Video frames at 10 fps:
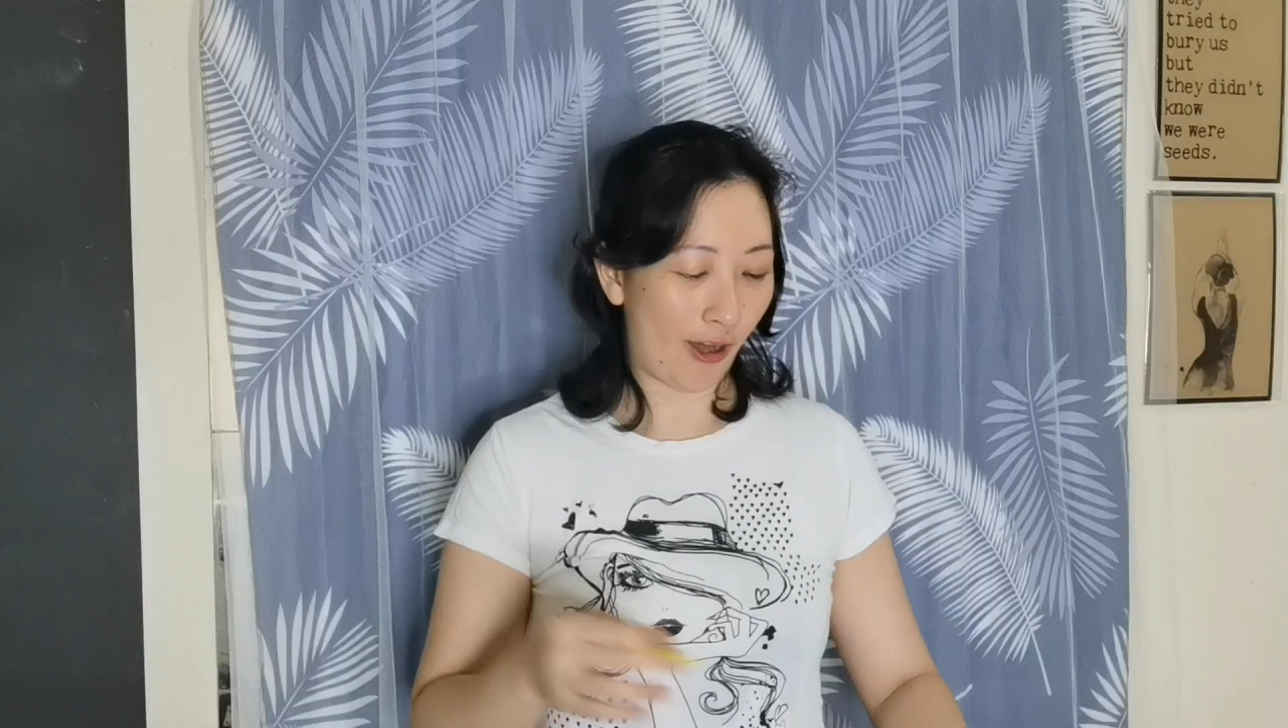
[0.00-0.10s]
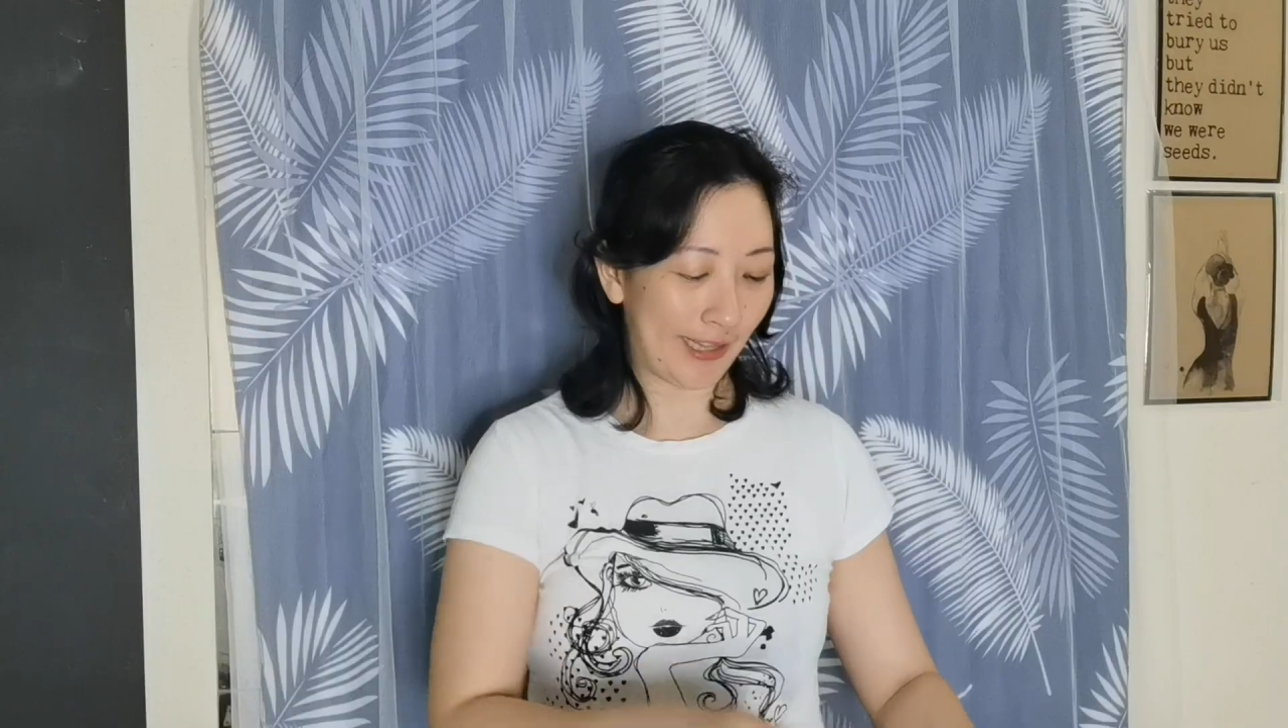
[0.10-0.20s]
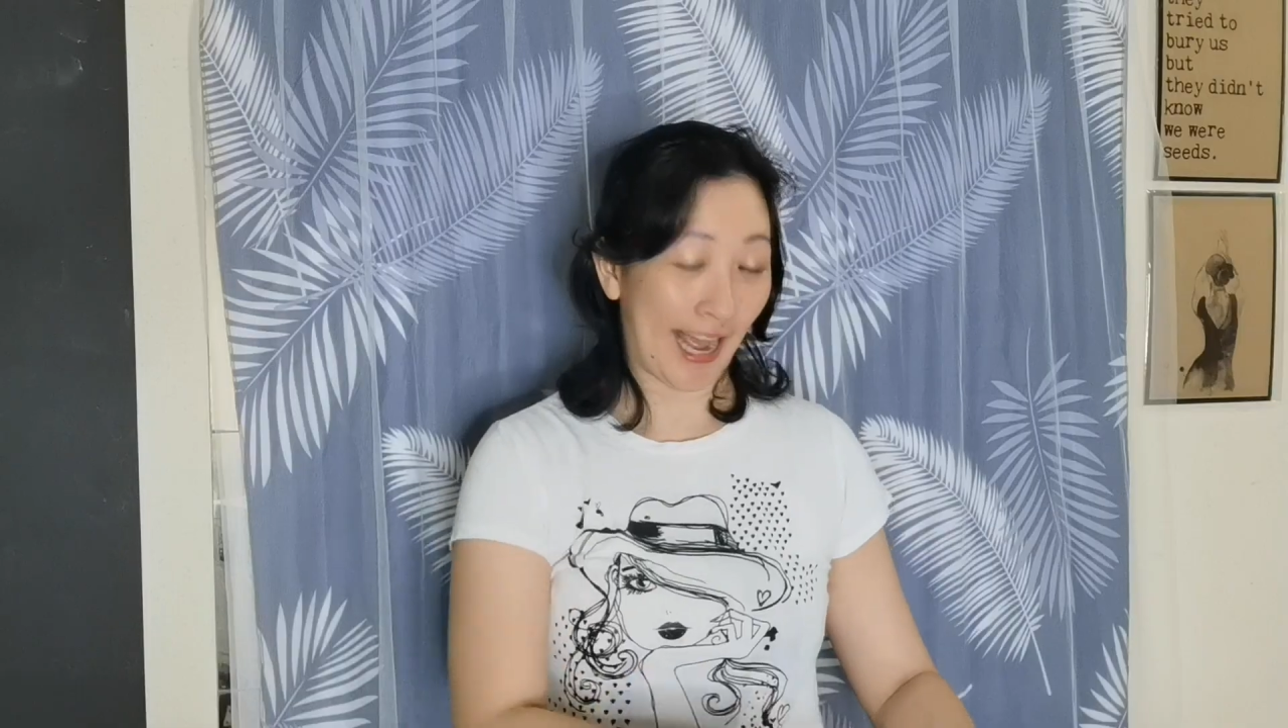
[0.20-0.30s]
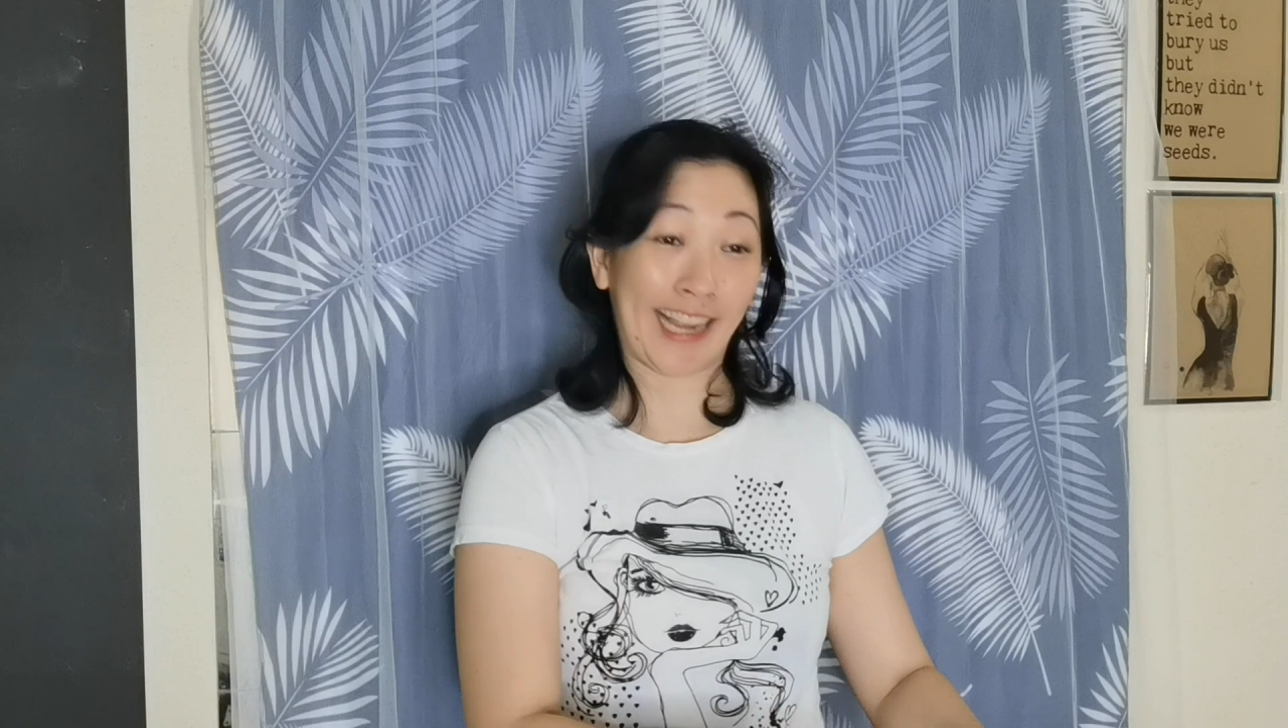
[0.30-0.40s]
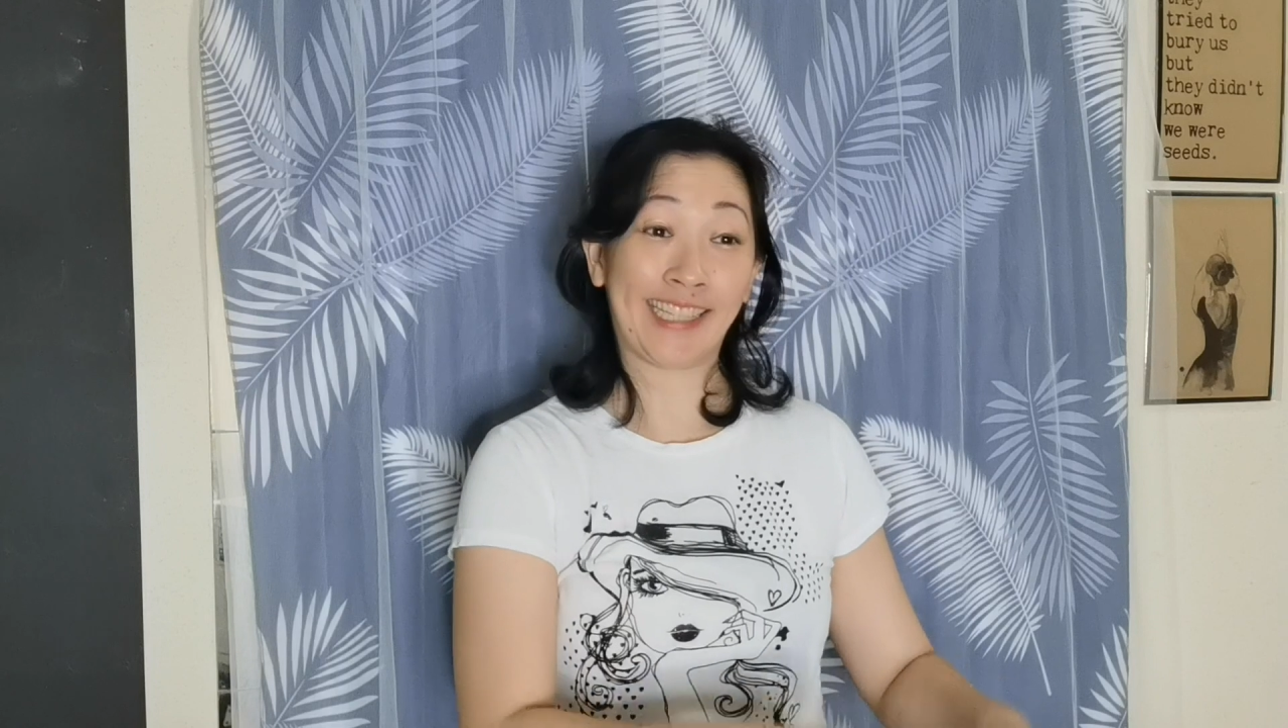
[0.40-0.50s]

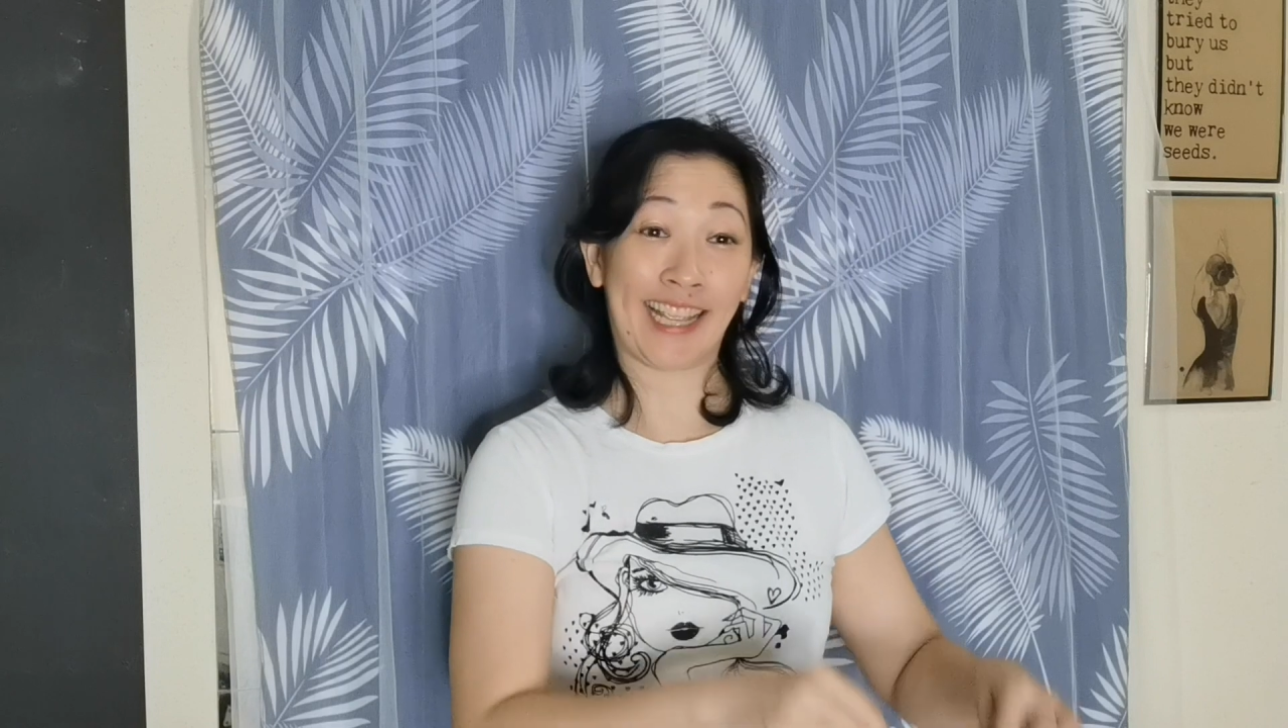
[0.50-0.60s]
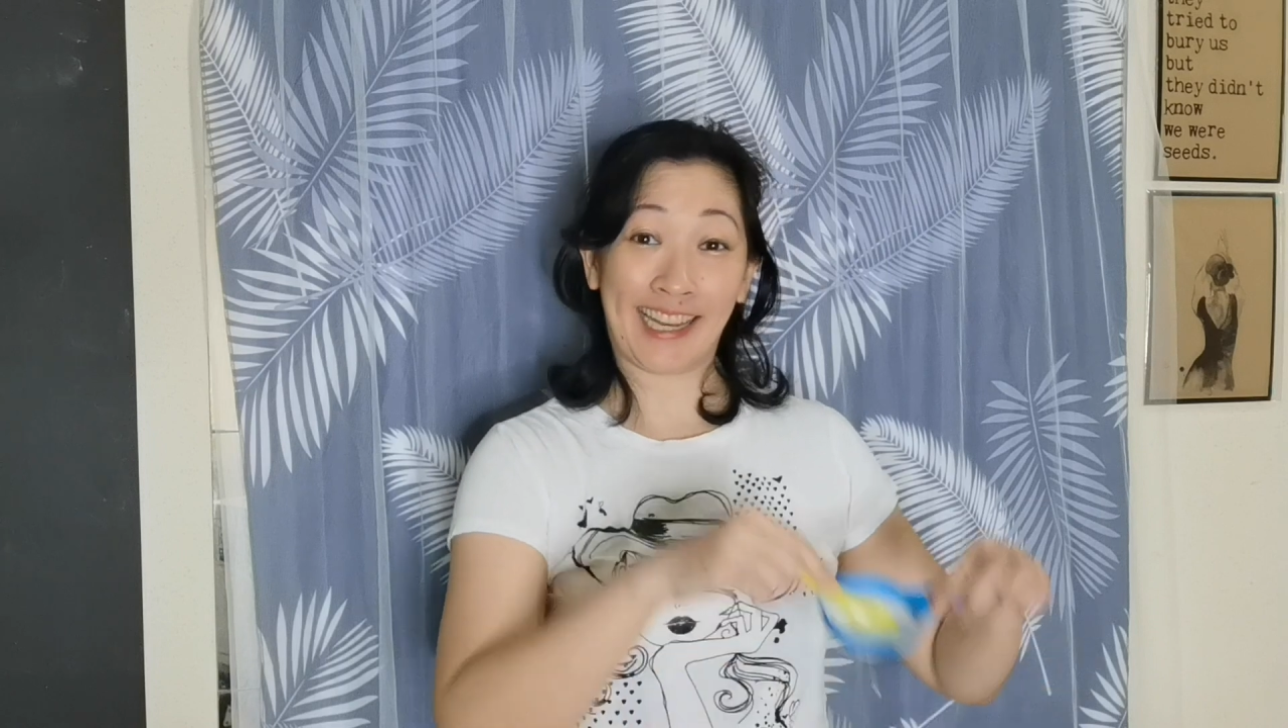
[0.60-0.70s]
nice and